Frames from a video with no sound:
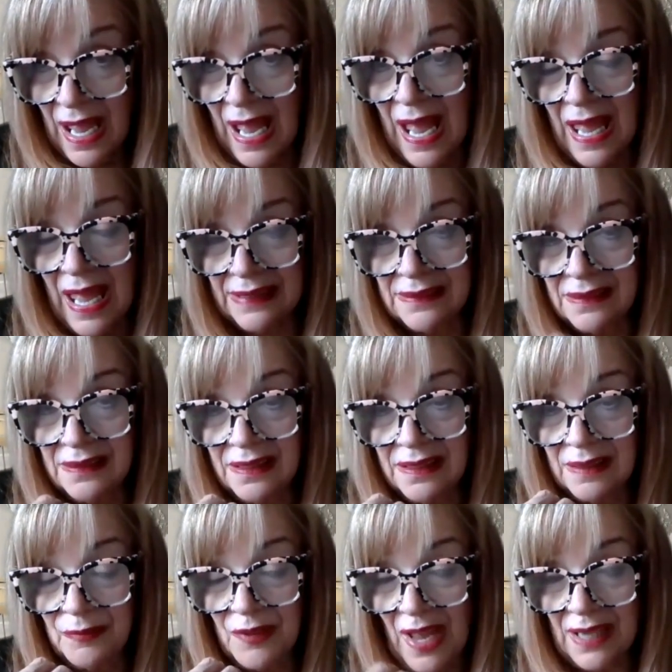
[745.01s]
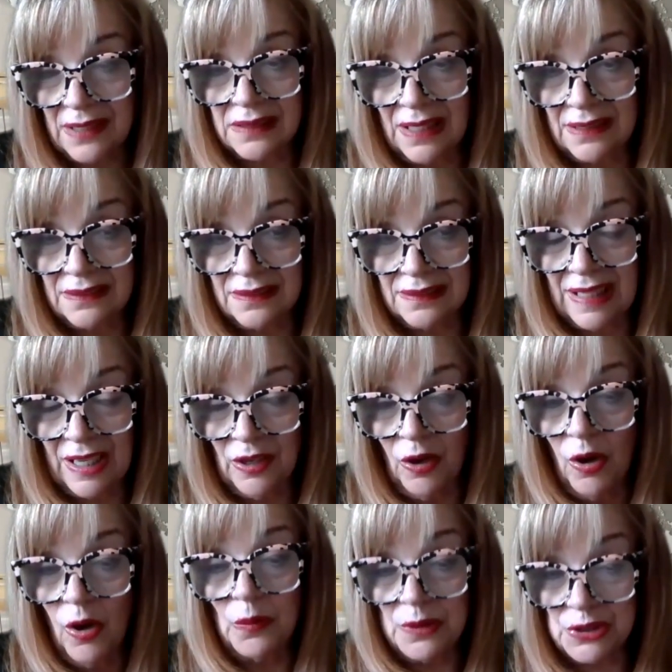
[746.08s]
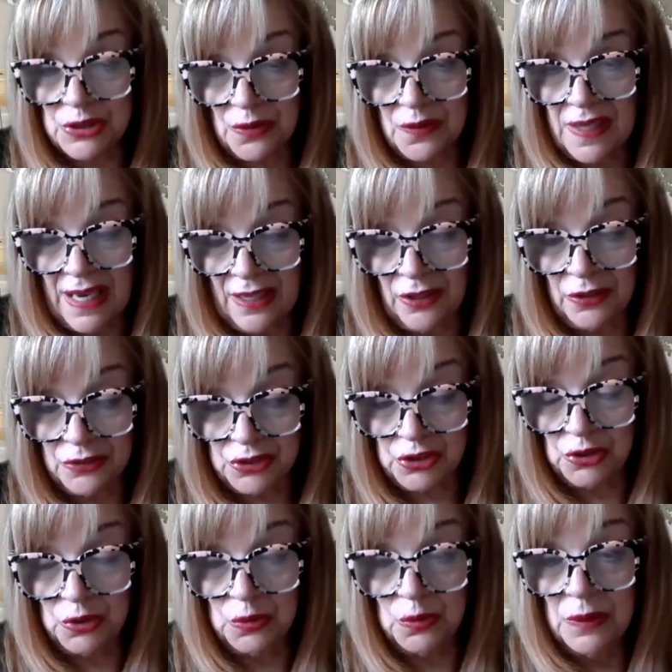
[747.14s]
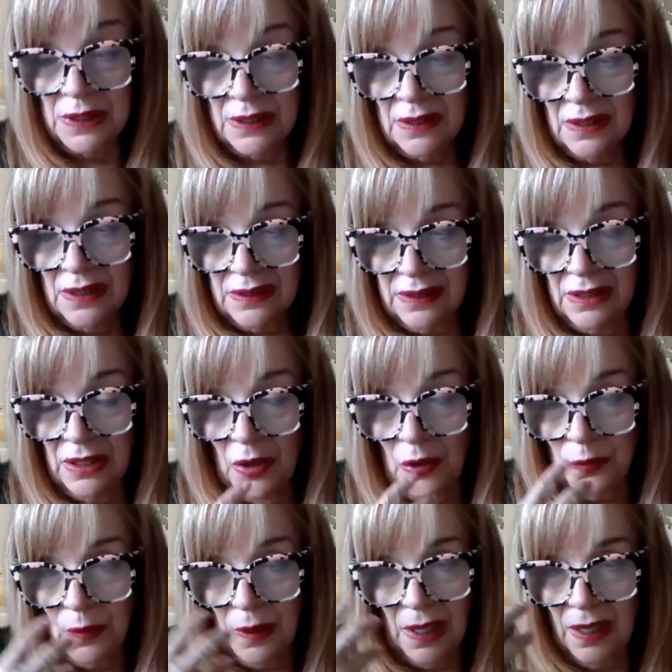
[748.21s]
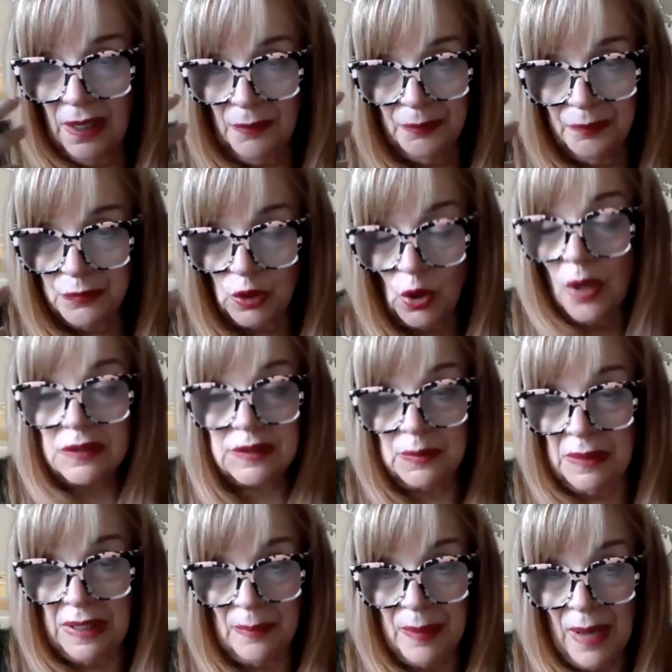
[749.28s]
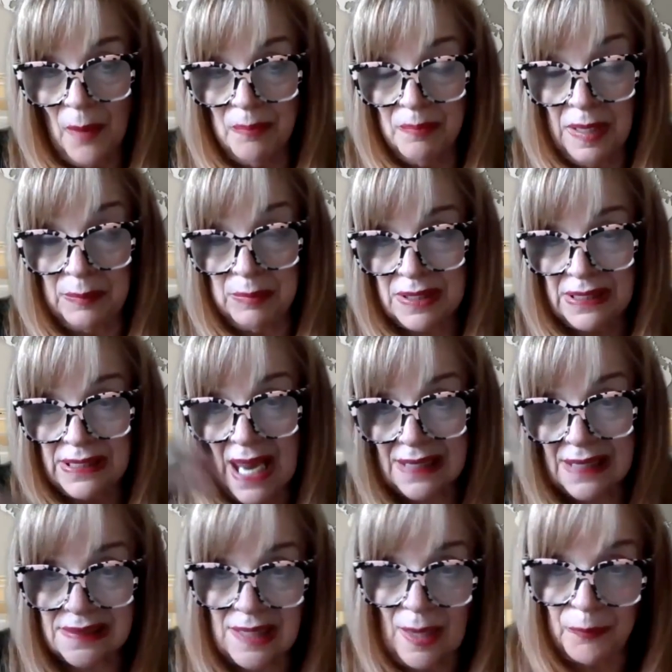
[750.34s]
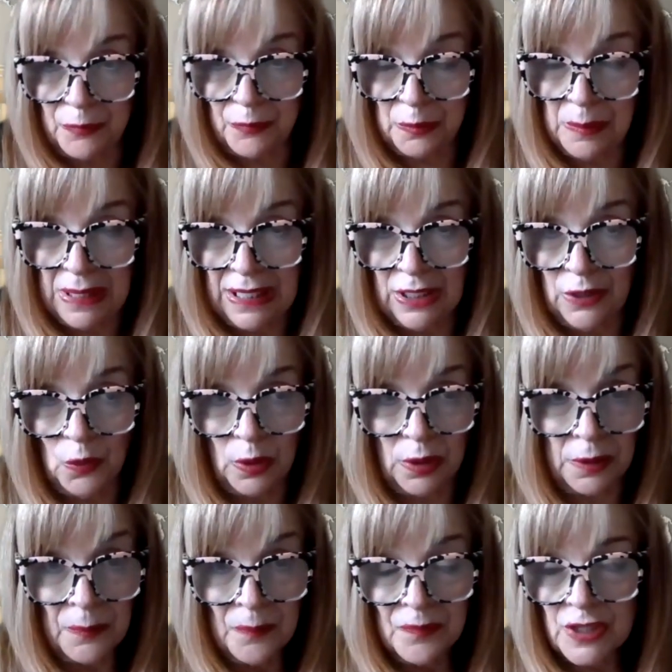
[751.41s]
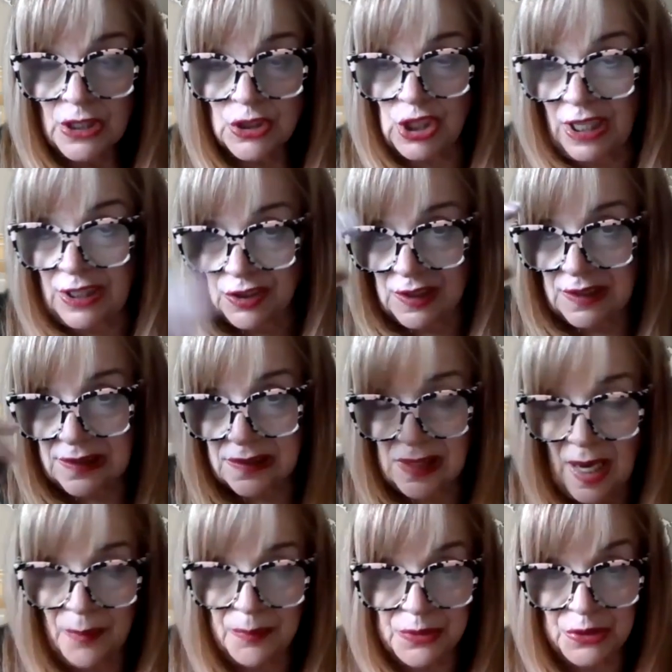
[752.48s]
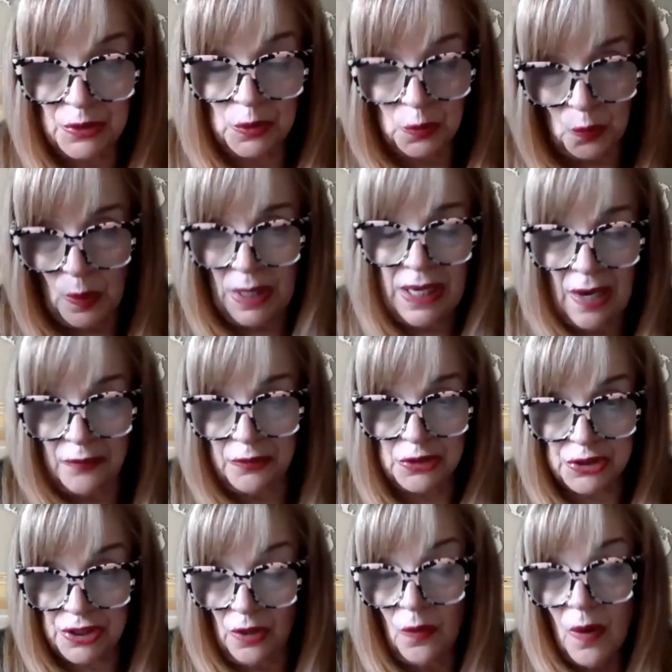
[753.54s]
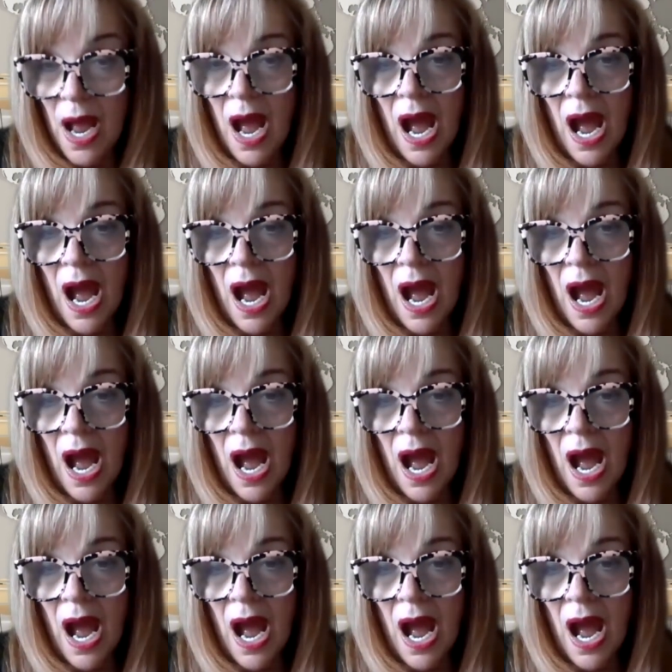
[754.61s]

and the fact that they always are there to, you know, talk to me about maybe the next step for me or changing steps or whatever. So